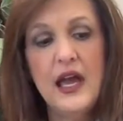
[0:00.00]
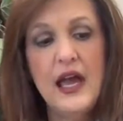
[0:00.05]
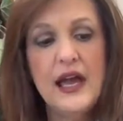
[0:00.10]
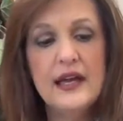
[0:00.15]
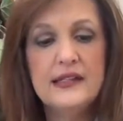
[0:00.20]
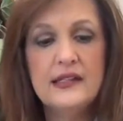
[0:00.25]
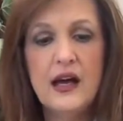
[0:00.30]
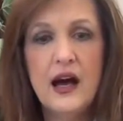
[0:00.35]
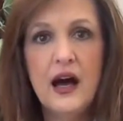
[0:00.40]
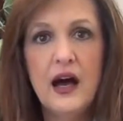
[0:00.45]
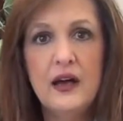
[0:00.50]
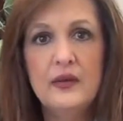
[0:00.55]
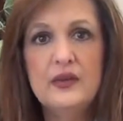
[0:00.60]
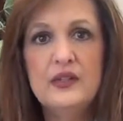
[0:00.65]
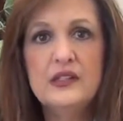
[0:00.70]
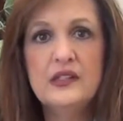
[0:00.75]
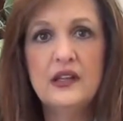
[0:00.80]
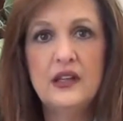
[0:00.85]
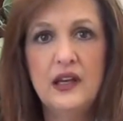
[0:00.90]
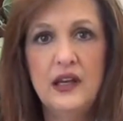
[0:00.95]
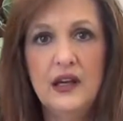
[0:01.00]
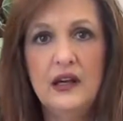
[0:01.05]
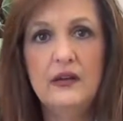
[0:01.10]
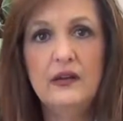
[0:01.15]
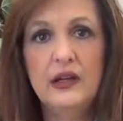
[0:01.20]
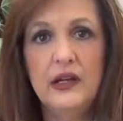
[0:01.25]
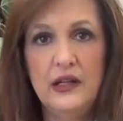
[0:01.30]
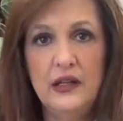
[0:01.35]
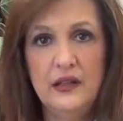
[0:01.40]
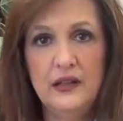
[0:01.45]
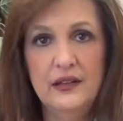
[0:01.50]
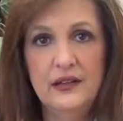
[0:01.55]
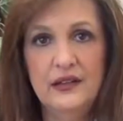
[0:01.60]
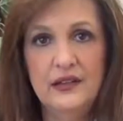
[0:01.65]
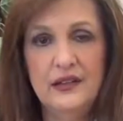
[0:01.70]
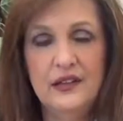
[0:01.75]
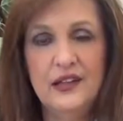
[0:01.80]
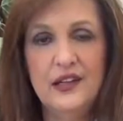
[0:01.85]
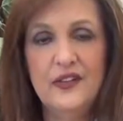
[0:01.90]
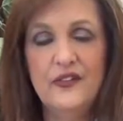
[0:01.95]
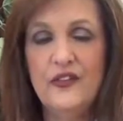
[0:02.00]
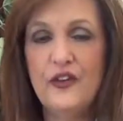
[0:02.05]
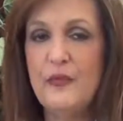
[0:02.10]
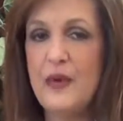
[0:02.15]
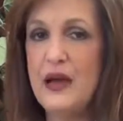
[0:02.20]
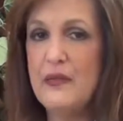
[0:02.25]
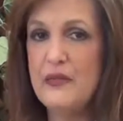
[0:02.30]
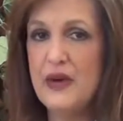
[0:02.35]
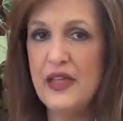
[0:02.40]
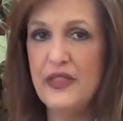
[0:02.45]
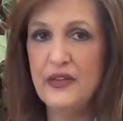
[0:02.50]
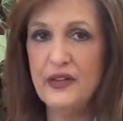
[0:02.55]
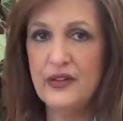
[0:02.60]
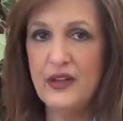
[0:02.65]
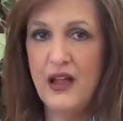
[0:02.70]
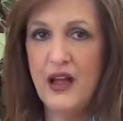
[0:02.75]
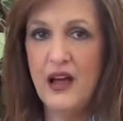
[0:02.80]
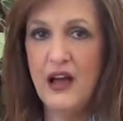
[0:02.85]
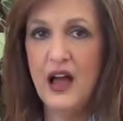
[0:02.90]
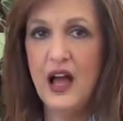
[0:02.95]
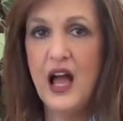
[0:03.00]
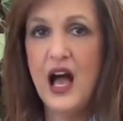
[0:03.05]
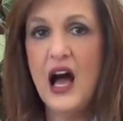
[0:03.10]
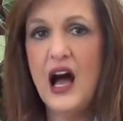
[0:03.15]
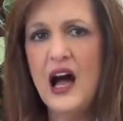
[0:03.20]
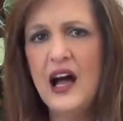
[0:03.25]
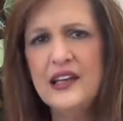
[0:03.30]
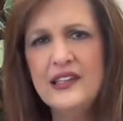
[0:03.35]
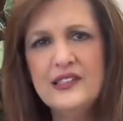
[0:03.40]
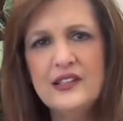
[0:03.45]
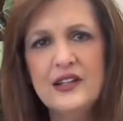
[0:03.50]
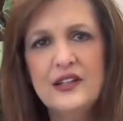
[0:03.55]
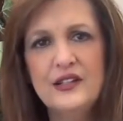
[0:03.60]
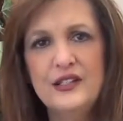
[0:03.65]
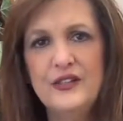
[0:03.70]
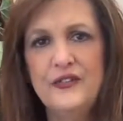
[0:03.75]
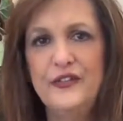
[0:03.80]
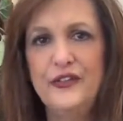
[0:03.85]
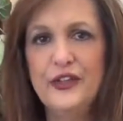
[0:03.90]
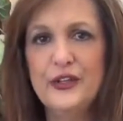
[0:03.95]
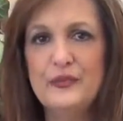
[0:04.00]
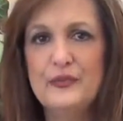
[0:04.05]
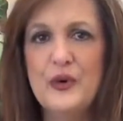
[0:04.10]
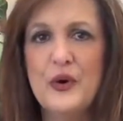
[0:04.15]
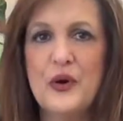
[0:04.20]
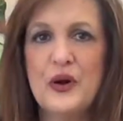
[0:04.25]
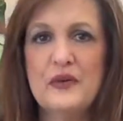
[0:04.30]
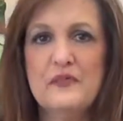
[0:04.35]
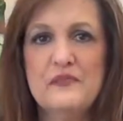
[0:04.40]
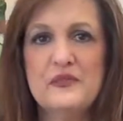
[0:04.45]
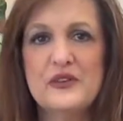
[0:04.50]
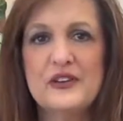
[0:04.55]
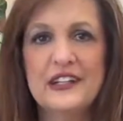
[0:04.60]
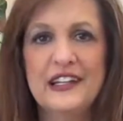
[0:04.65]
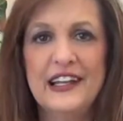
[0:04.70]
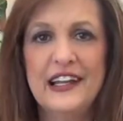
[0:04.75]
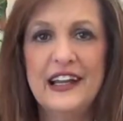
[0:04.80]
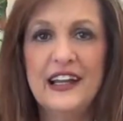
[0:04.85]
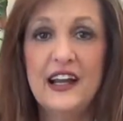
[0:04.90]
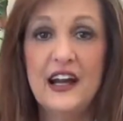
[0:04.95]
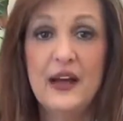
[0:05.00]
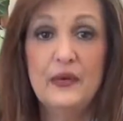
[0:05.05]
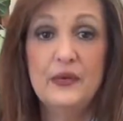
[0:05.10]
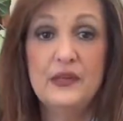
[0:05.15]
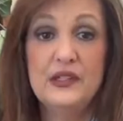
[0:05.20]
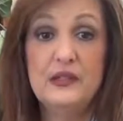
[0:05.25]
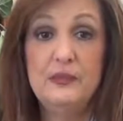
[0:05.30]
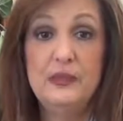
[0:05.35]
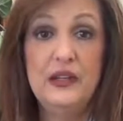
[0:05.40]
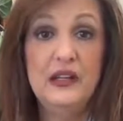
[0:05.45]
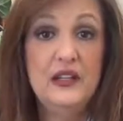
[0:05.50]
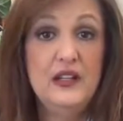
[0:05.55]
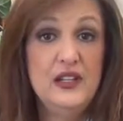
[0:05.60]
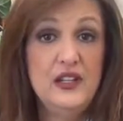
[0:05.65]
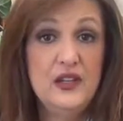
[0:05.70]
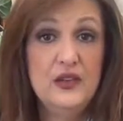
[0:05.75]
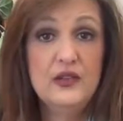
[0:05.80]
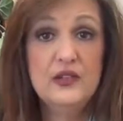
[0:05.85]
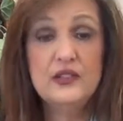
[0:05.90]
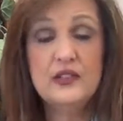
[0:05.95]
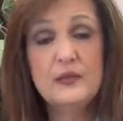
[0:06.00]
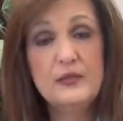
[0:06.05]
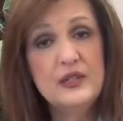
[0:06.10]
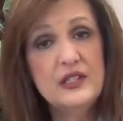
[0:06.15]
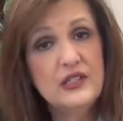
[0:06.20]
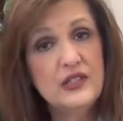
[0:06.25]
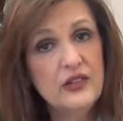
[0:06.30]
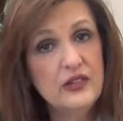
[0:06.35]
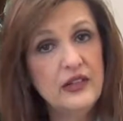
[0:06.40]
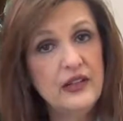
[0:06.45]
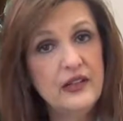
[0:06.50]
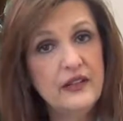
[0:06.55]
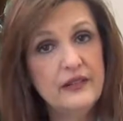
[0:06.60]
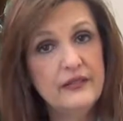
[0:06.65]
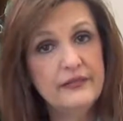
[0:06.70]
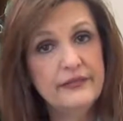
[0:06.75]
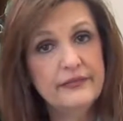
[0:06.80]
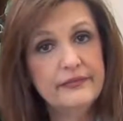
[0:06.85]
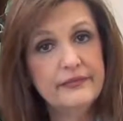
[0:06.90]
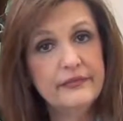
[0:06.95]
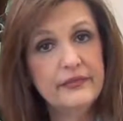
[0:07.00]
as I was caring for my mother-in-law, I started to feel more and more like I was being used or mistreated.